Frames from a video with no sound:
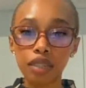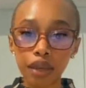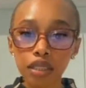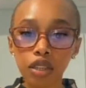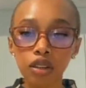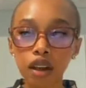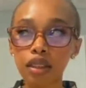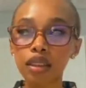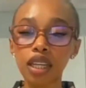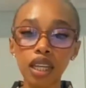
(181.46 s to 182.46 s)
a tomato
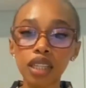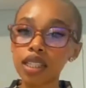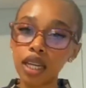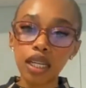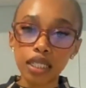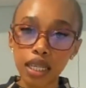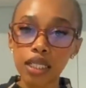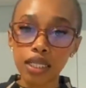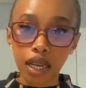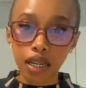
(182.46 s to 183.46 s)
and think it's gonna
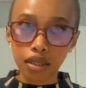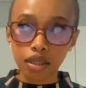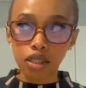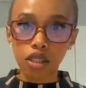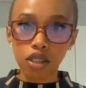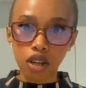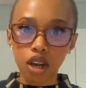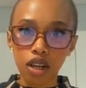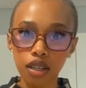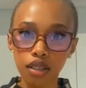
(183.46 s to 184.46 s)
taste nice. It's
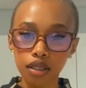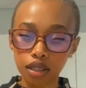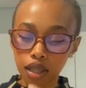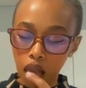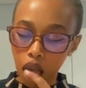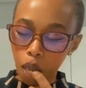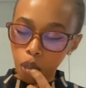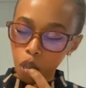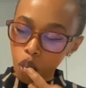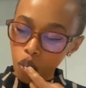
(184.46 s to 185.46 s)
not.
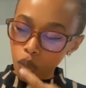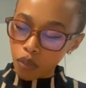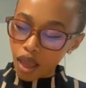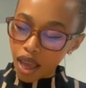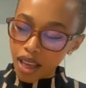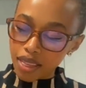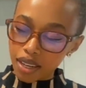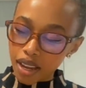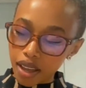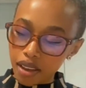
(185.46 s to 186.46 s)
And
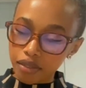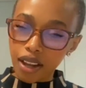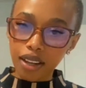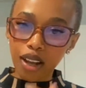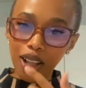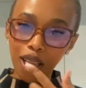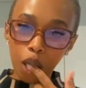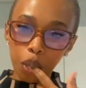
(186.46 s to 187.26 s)
then I have like,